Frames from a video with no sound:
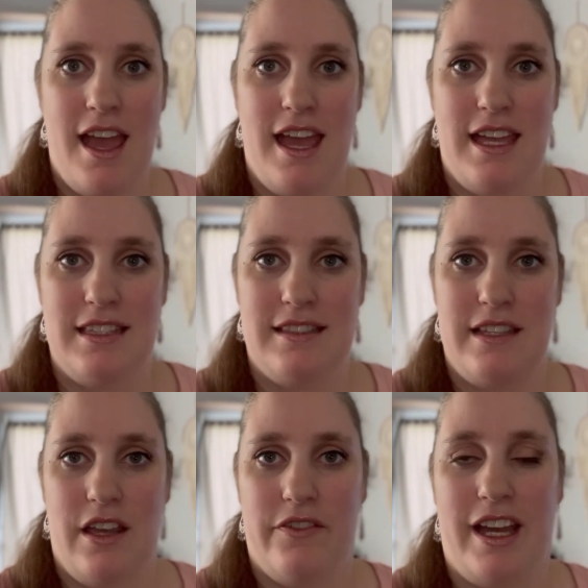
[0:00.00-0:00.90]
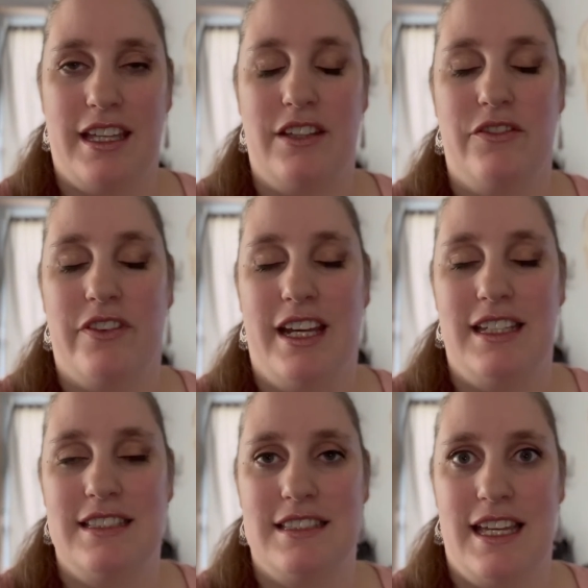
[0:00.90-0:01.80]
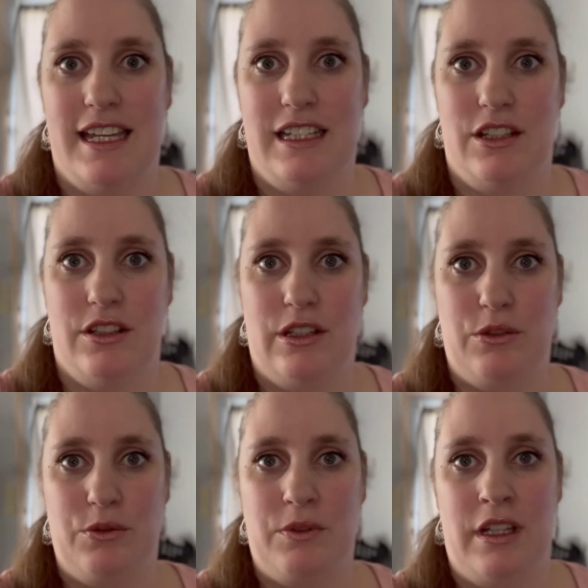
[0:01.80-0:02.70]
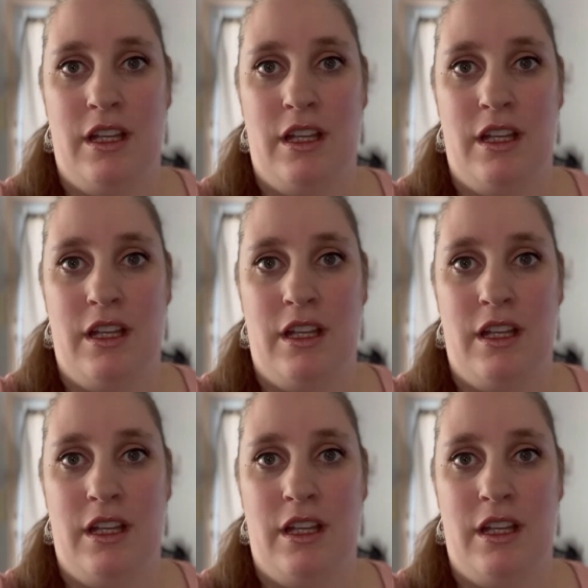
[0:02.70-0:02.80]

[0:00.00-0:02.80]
and see if I can find any new